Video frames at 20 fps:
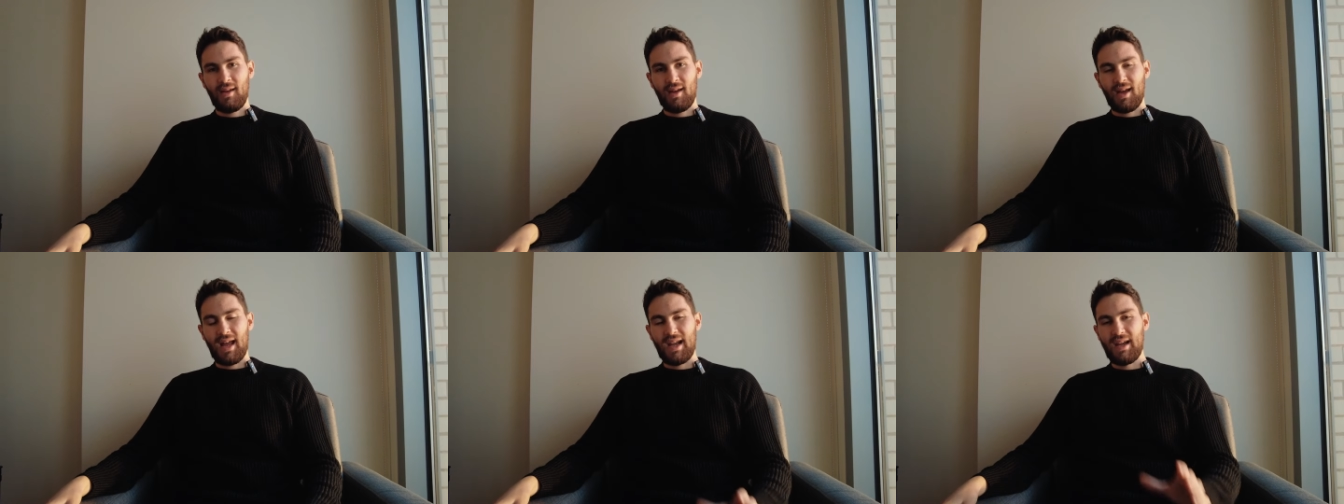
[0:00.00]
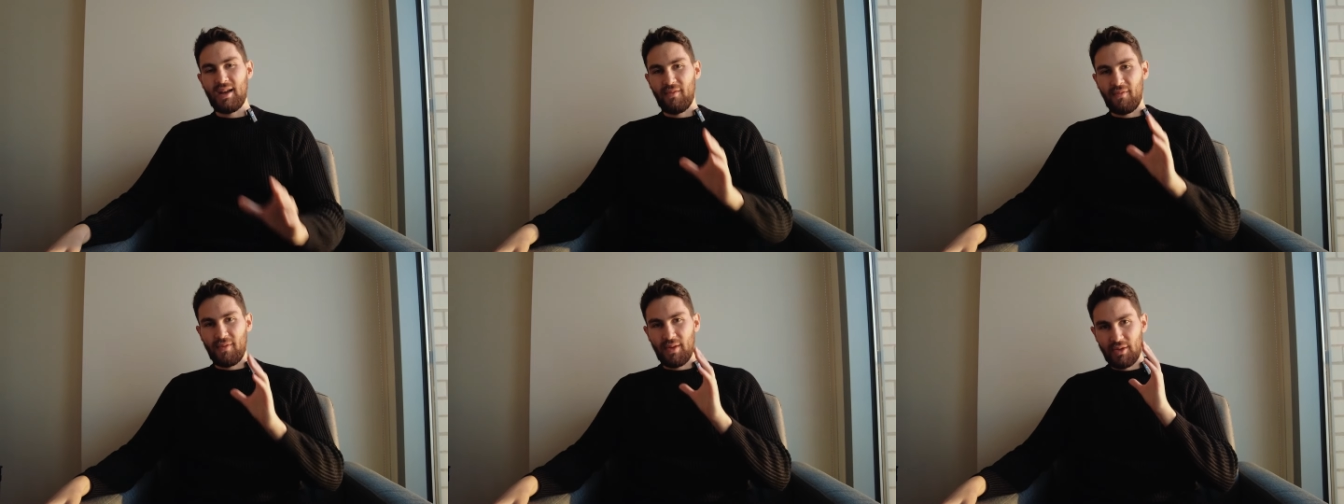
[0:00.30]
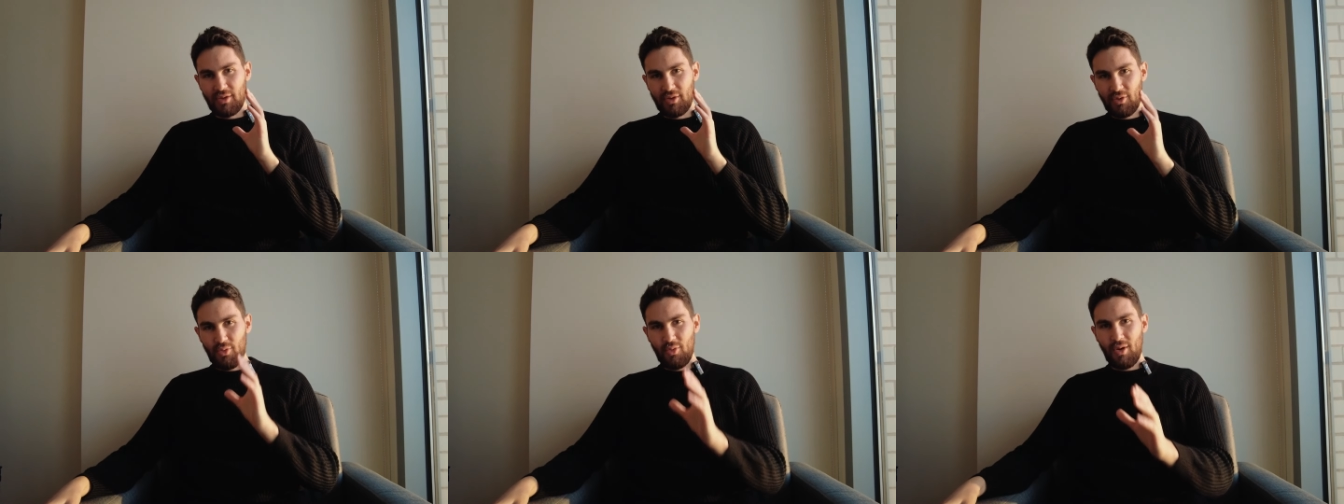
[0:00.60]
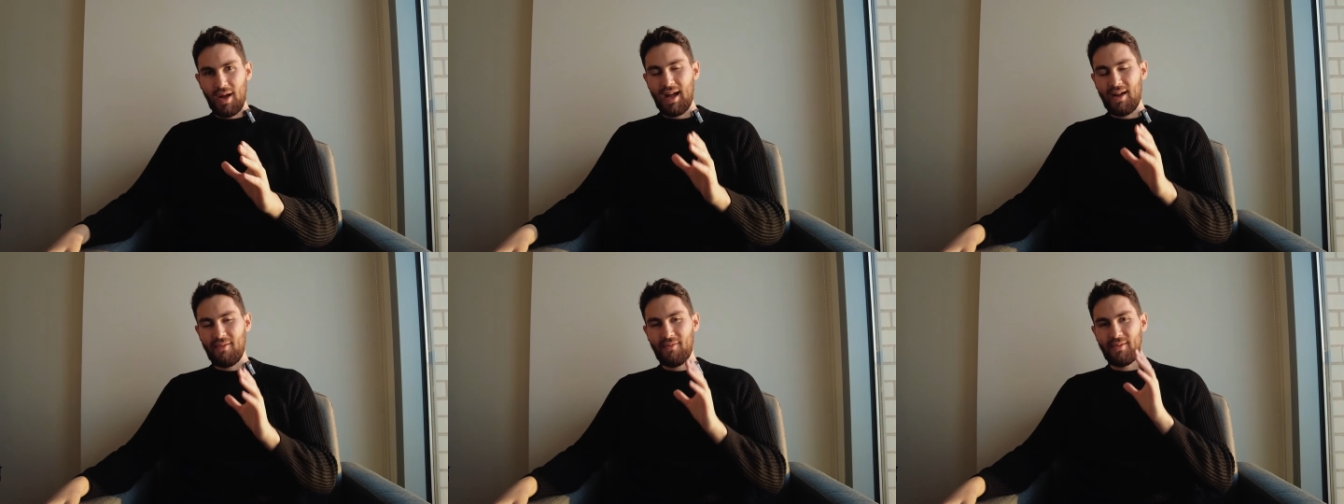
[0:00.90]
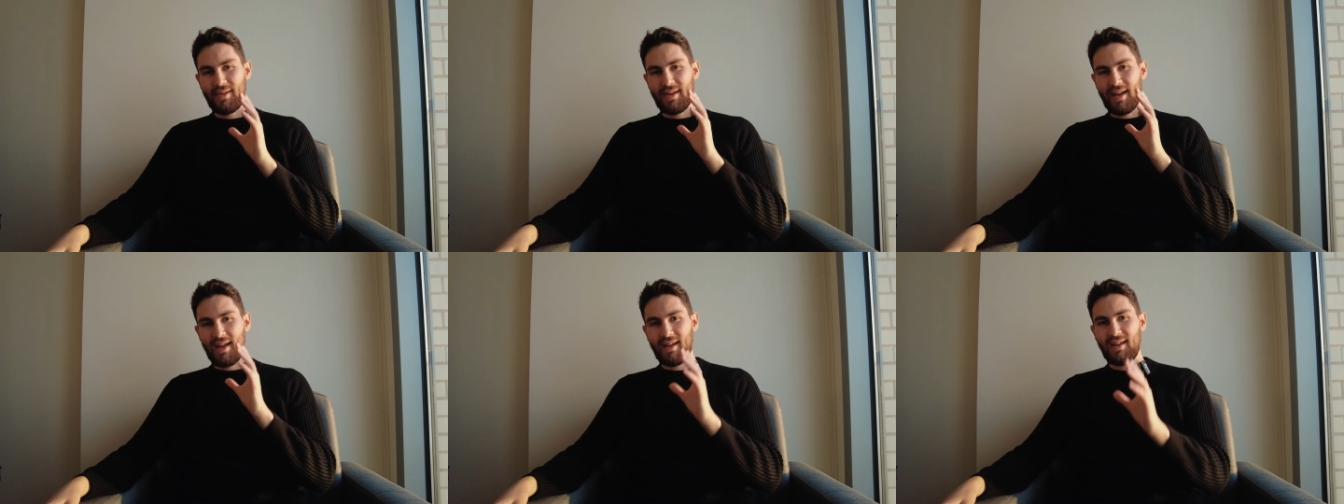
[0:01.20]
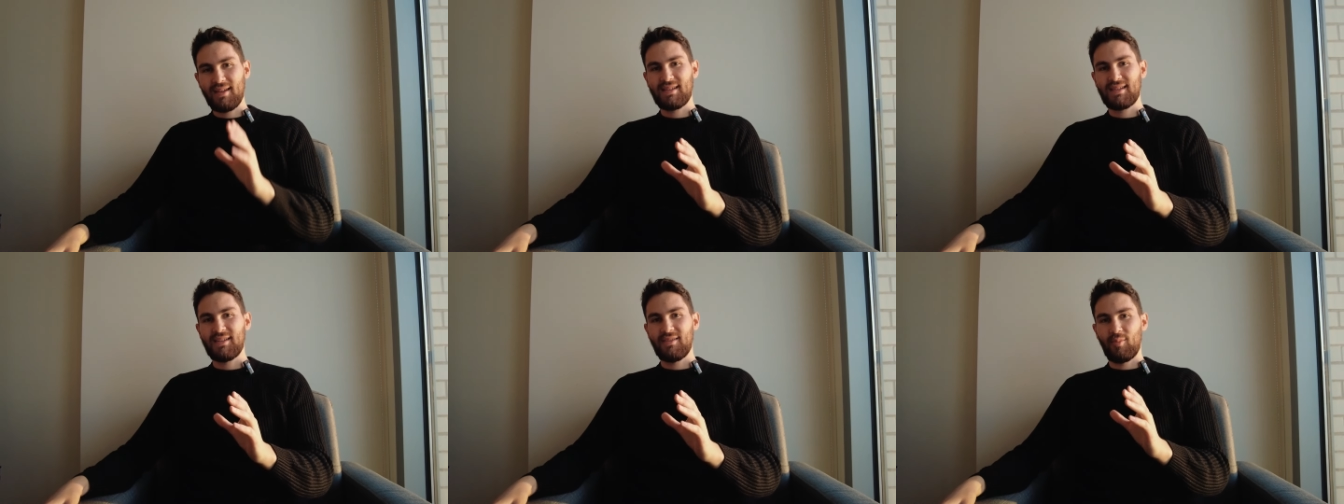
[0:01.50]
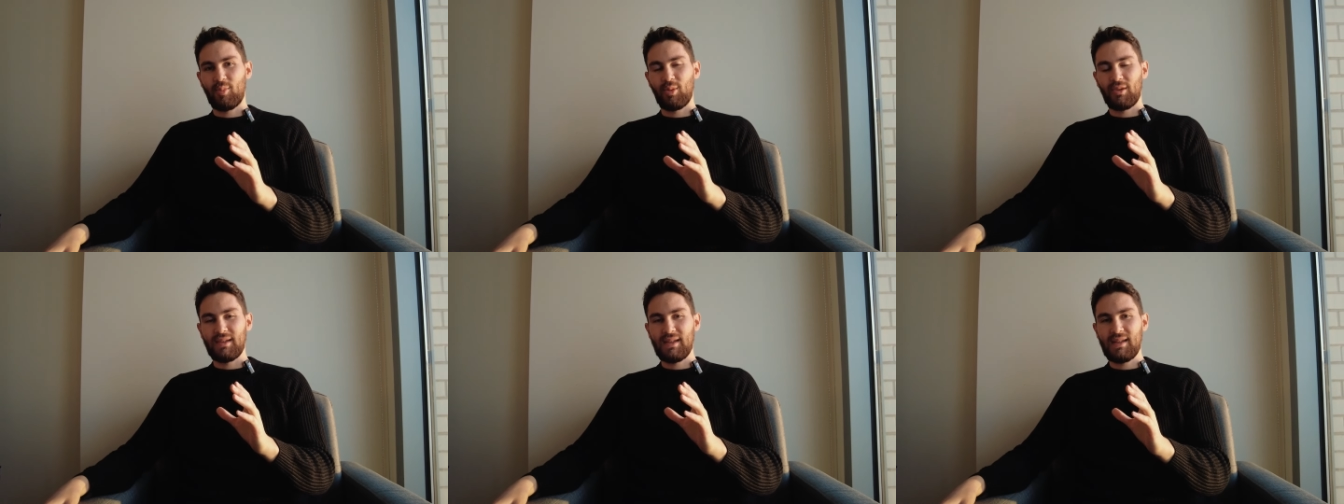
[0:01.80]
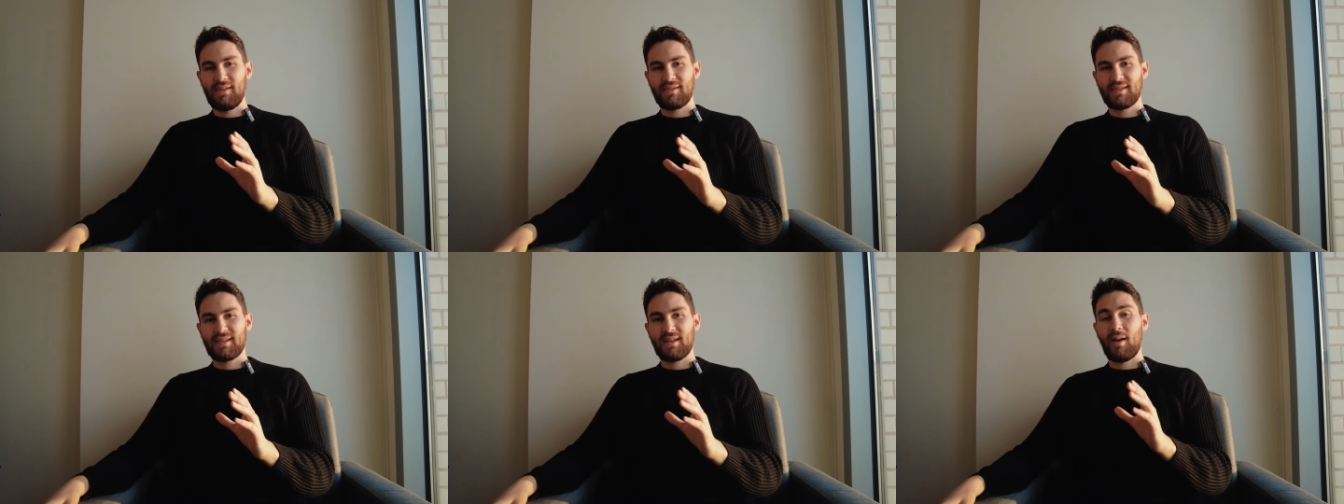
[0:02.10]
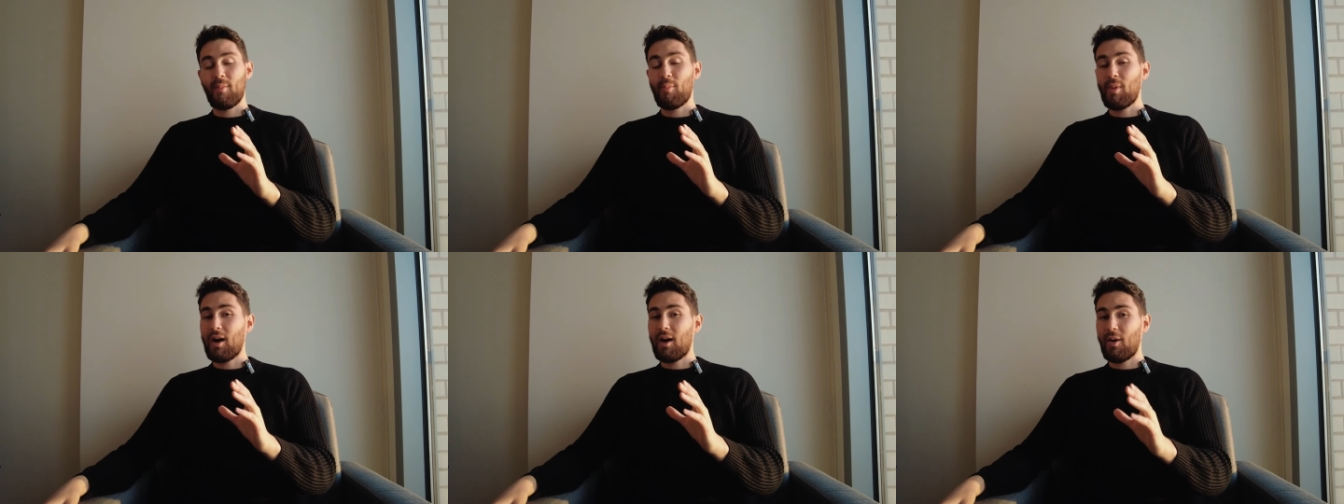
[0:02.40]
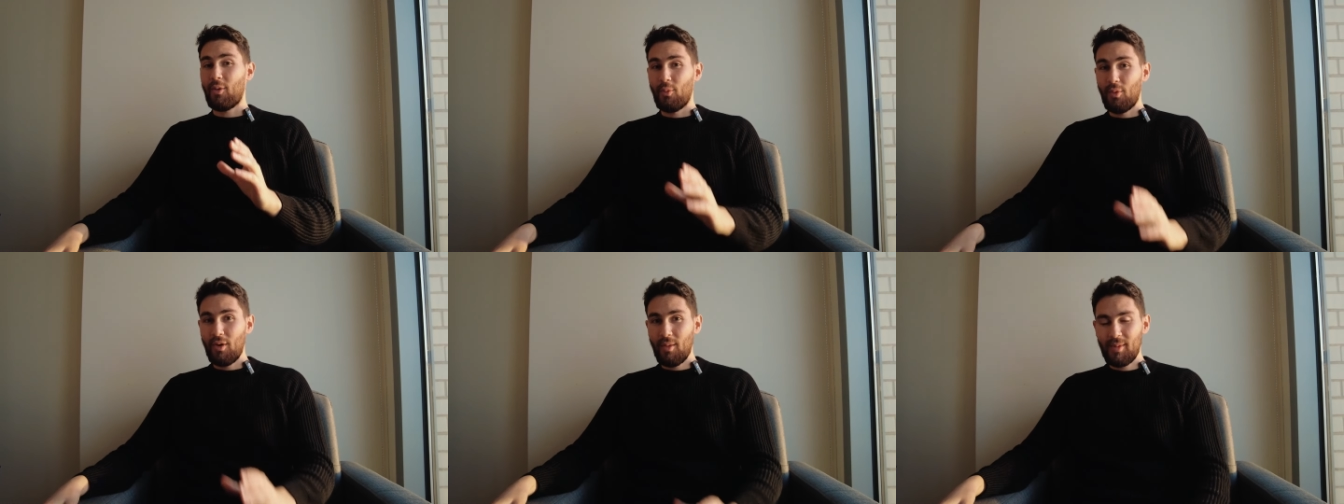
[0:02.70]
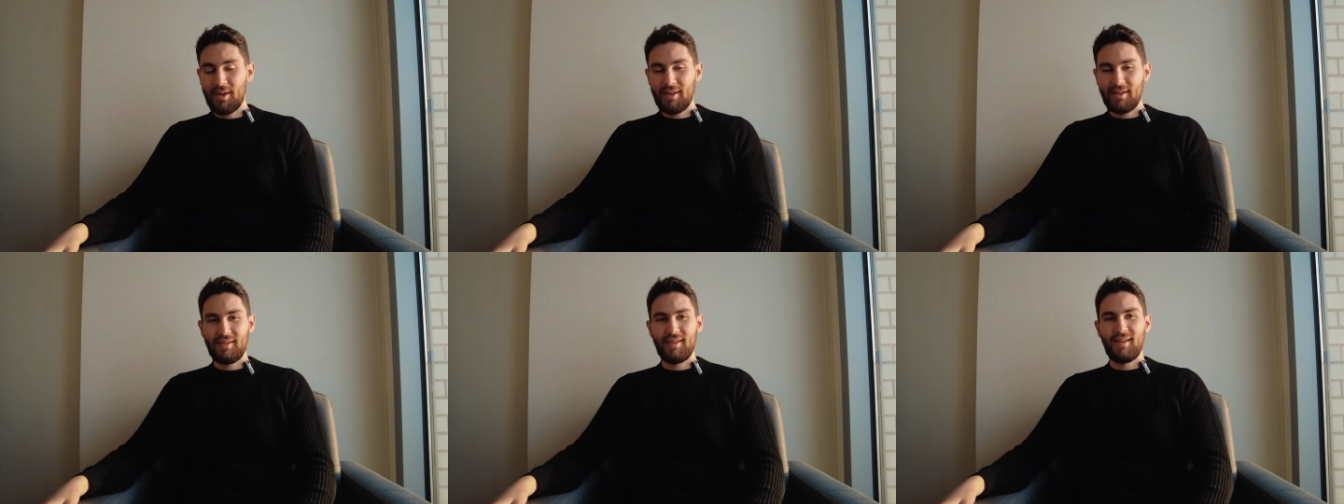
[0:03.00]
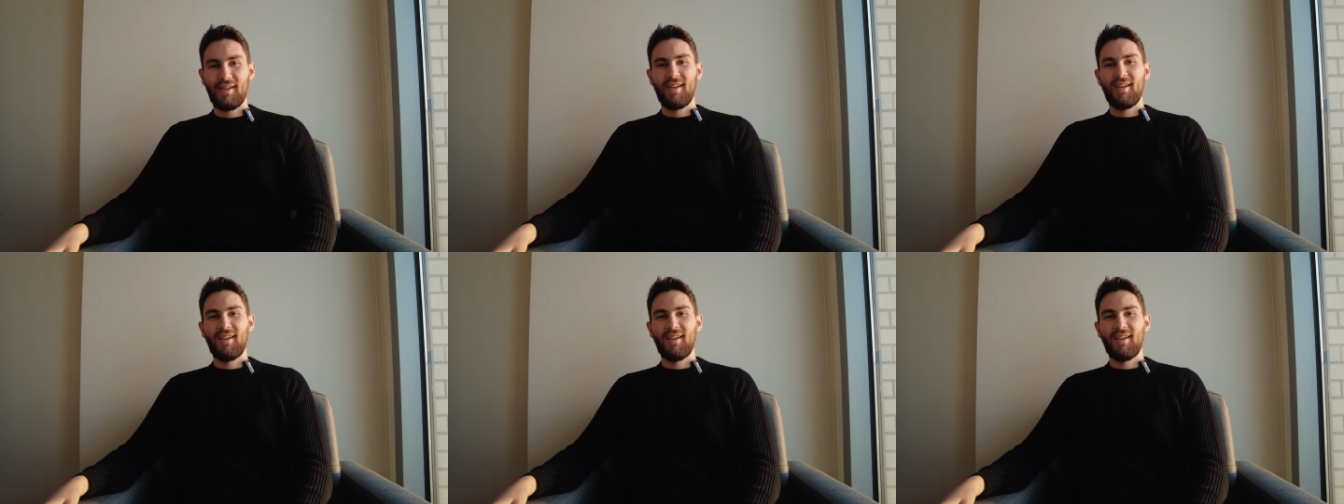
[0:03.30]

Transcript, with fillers: And if you have negative beliefs about women,